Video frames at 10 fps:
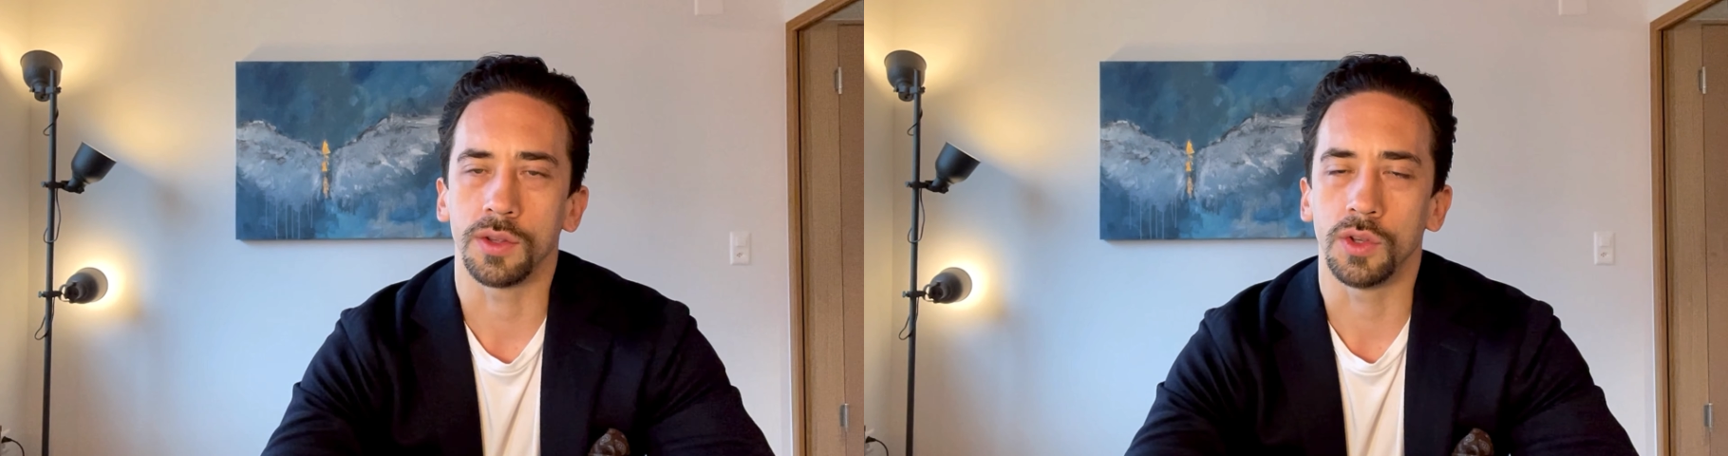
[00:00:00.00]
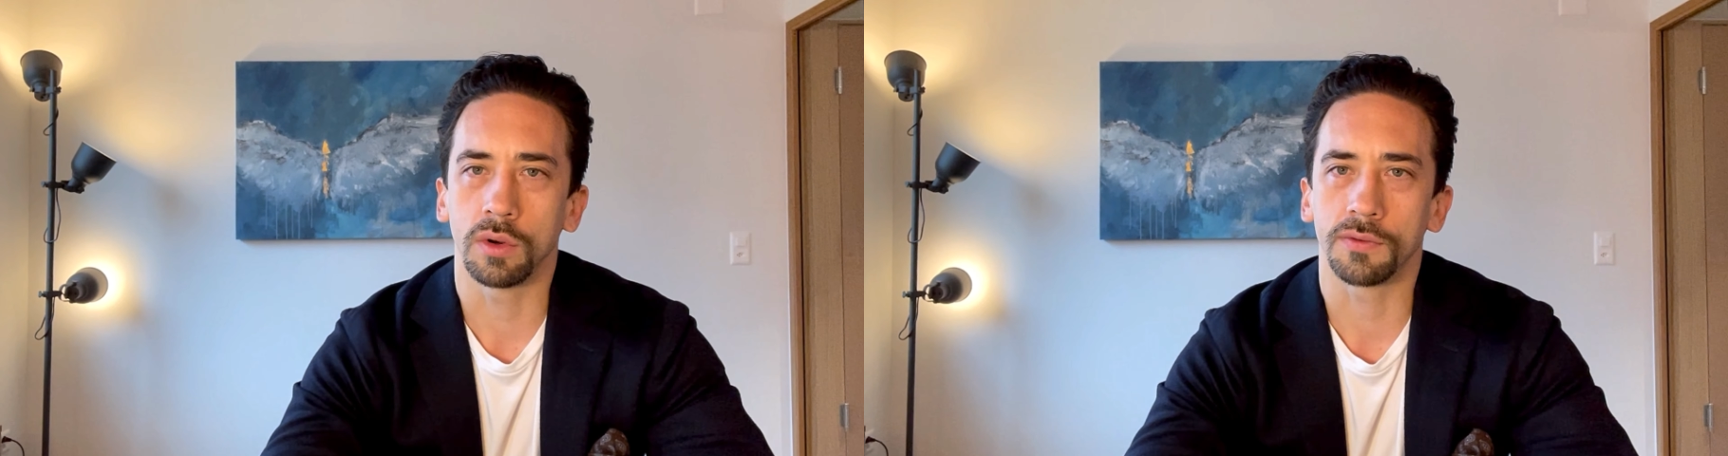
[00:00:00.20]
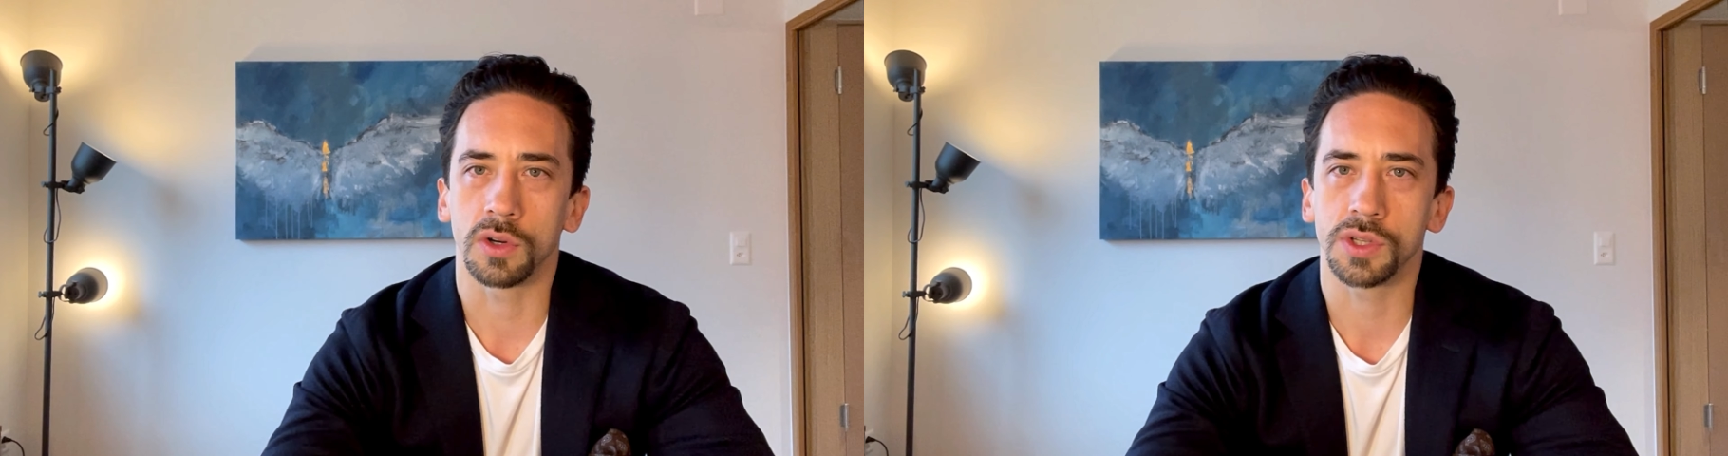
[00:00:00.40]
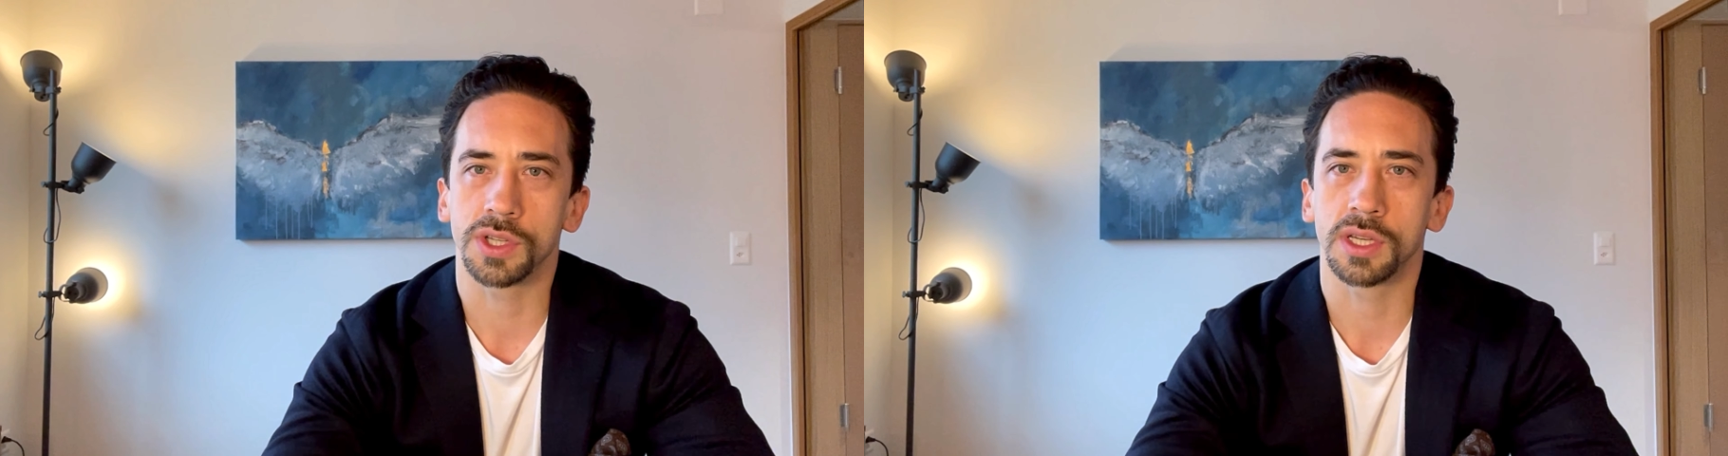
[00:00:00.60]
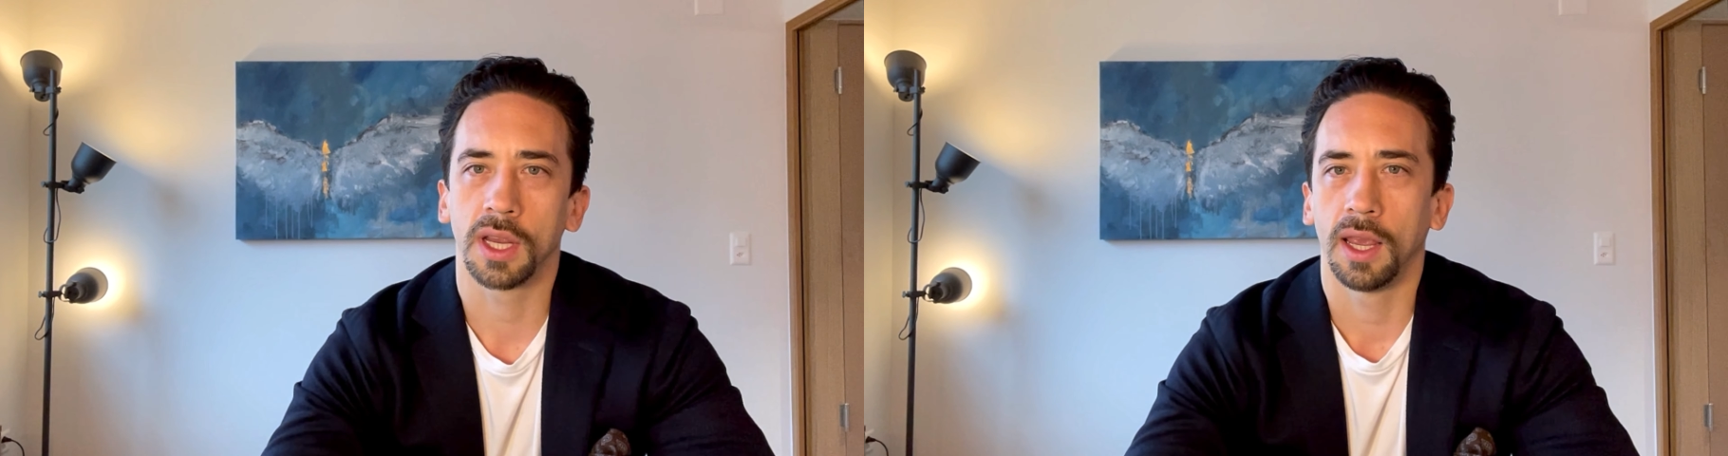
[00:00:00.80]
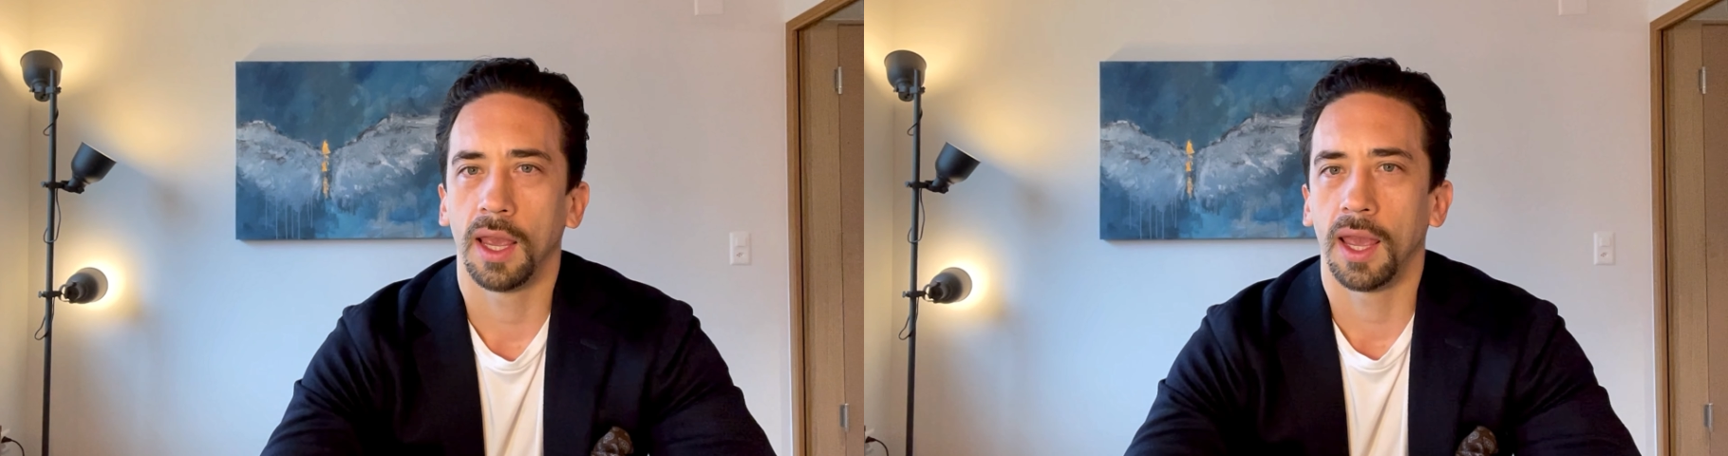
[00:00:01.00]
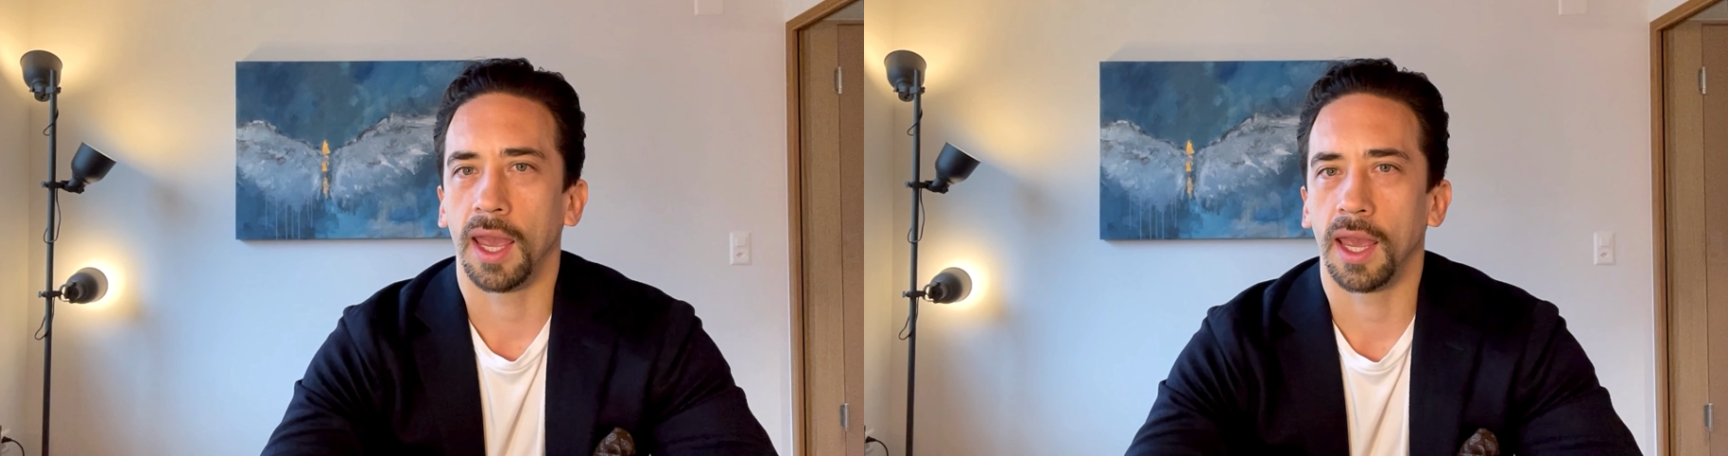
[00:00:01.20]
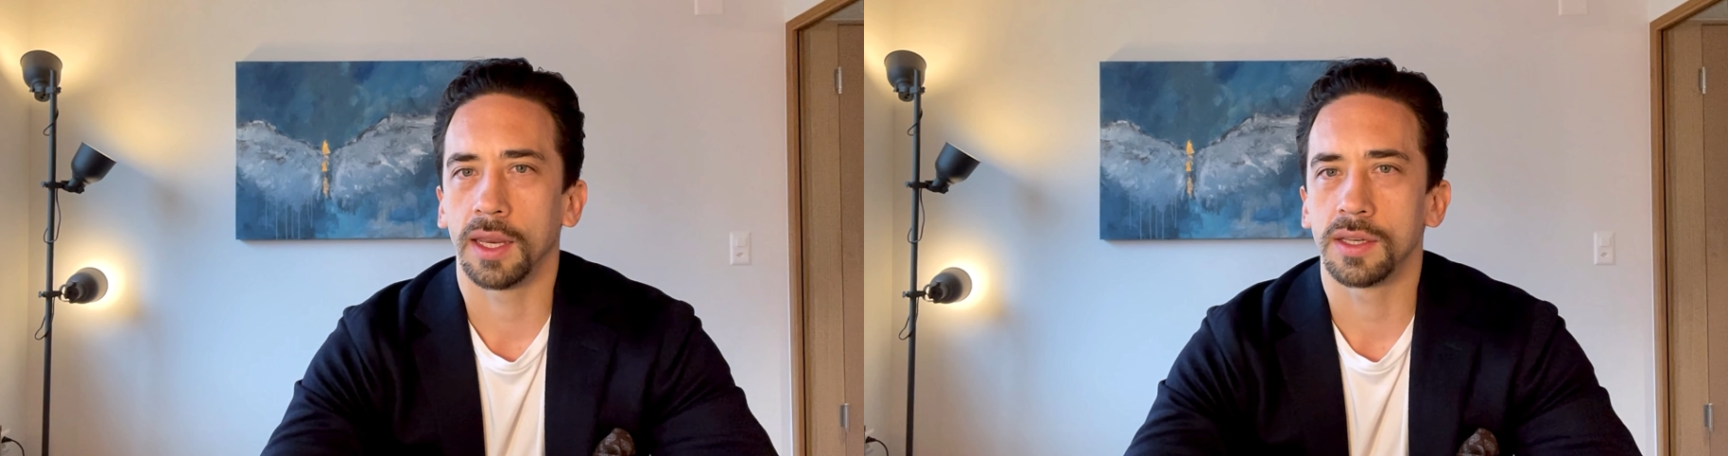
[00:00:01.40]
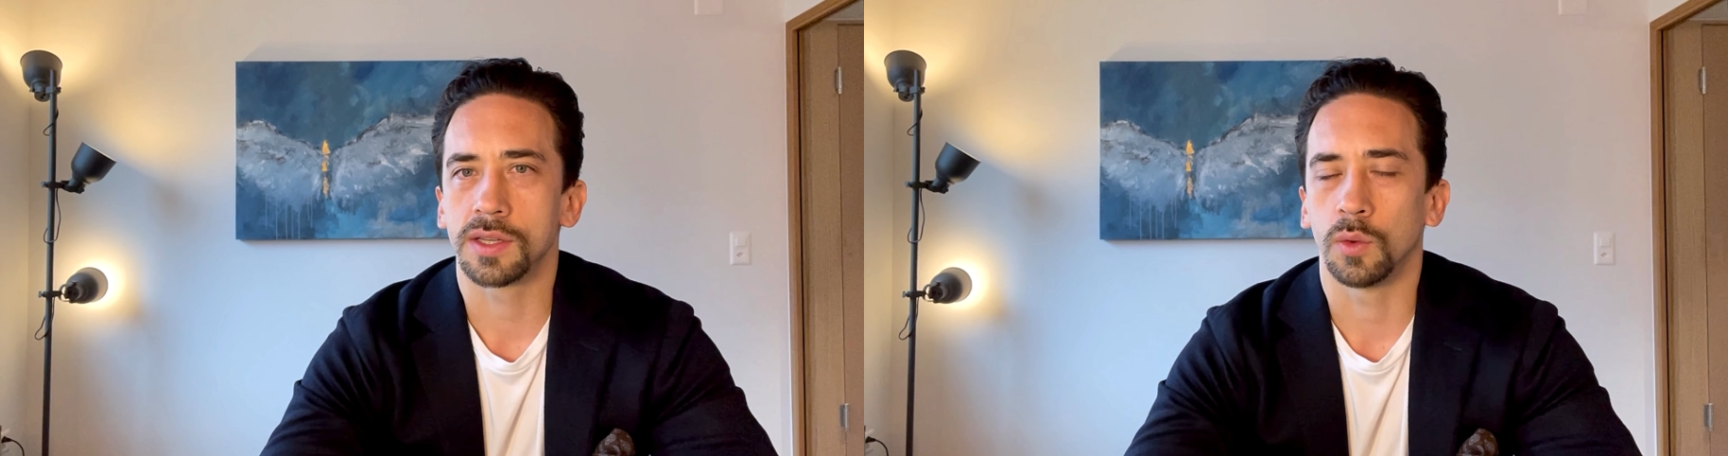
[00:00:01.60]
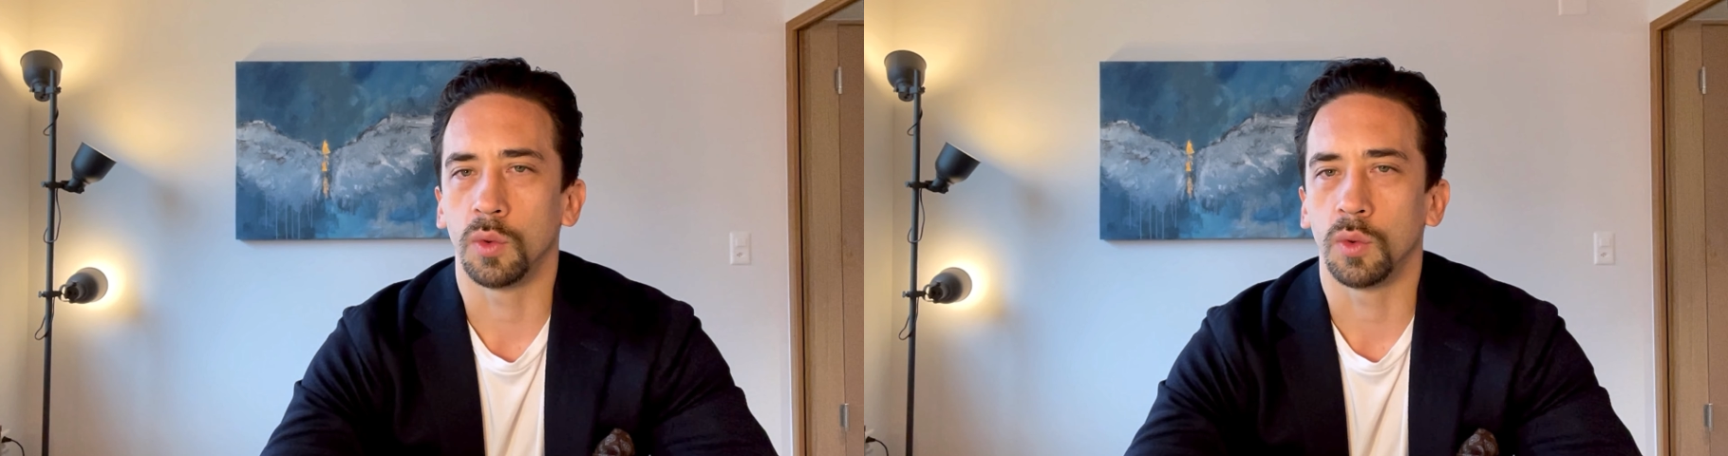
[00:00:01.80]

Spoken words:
universe, and